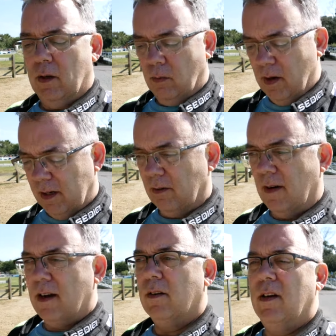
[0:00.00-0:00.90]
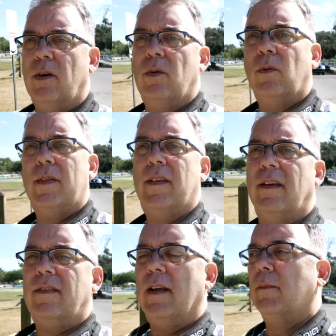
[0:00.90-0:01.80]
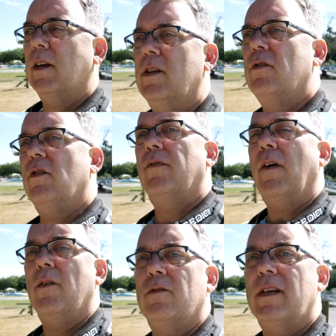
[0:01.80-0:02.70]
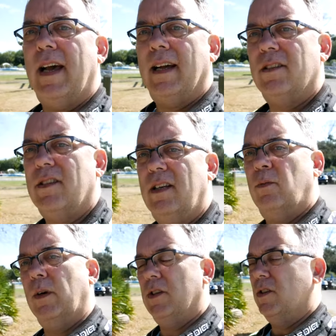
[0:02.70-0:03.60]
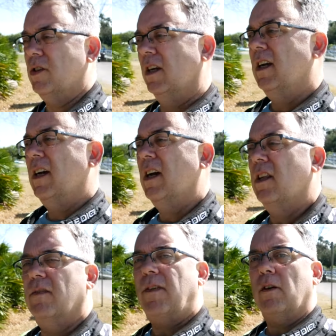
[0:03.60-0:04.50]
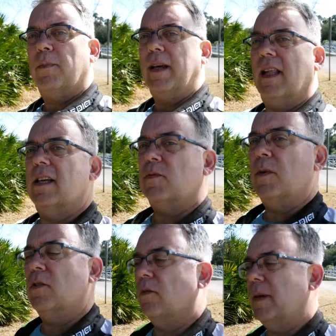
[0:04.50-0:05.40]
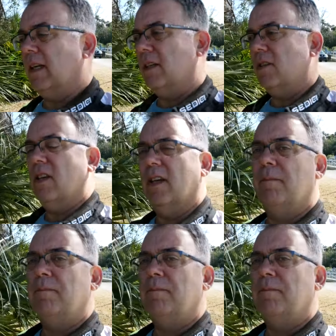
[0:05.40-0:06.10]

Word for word: walking around with this. Now I'm gonna do the phone next, which is, the phone will be a lot smoother because